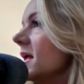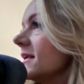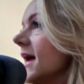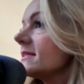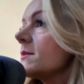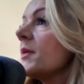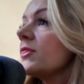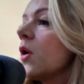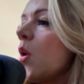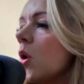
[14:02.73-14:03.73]
Yes, but
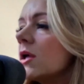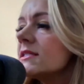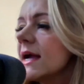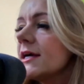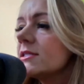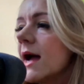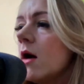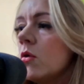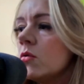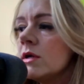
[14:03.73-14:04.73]
the whole entire
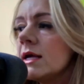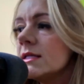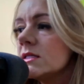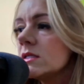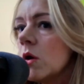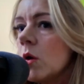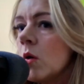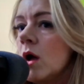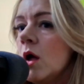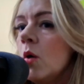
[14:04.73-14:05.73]
town, and
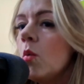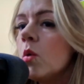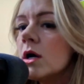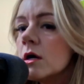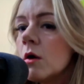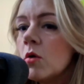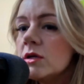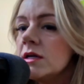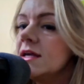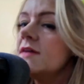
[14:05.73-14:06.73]
so we're
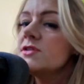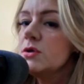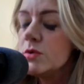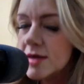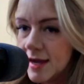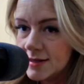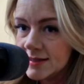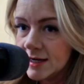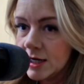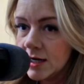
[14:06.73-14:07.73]
only going to have 2 days
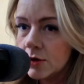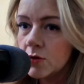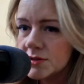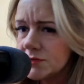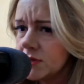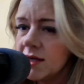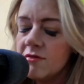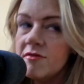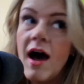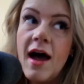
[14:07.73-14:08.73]
there. It goes for like
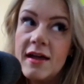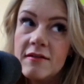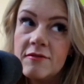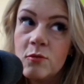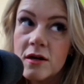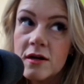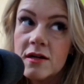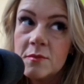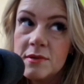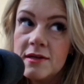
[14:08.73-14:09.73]
5. We're going
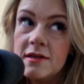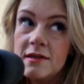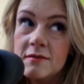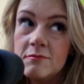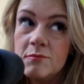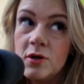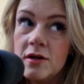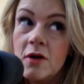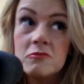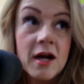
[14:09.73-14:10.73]
to be putting
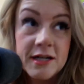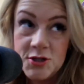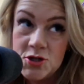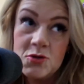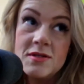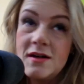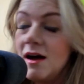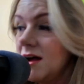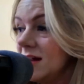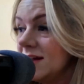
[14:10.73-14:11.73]
our running shoes
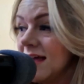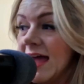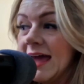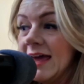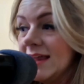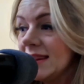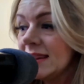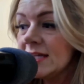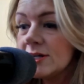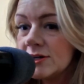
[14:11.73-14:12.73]
on and
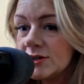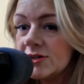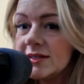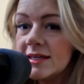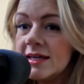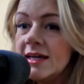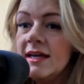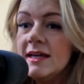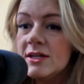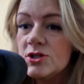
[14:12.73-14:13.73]
literally
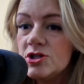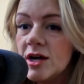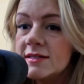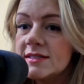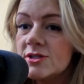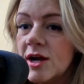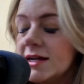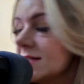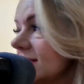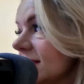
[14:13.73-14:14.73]
just
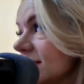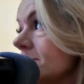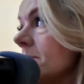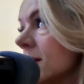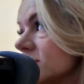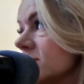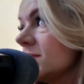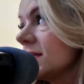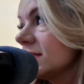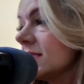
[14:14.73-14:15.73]
trying to see as much as we
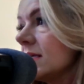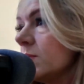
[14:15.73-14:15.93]
can see.